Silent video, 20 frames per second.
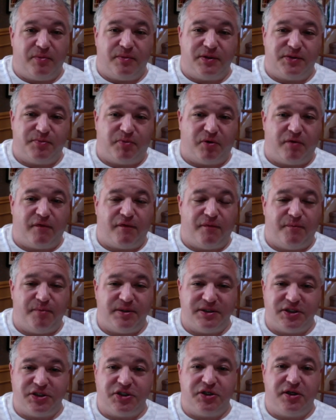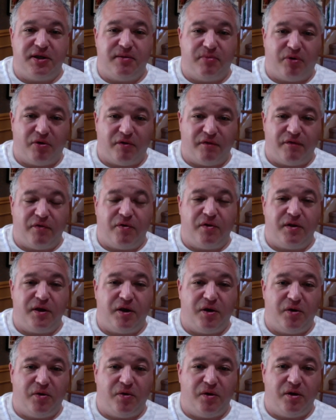it's positioning,
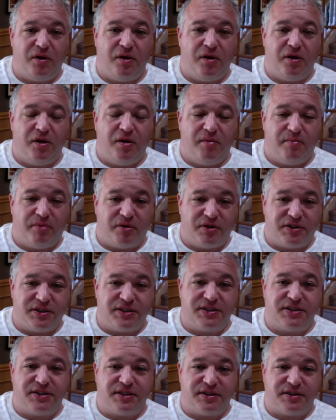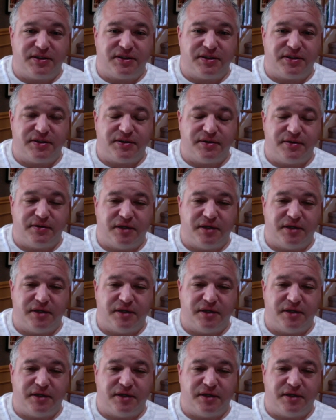portfolio, persistence.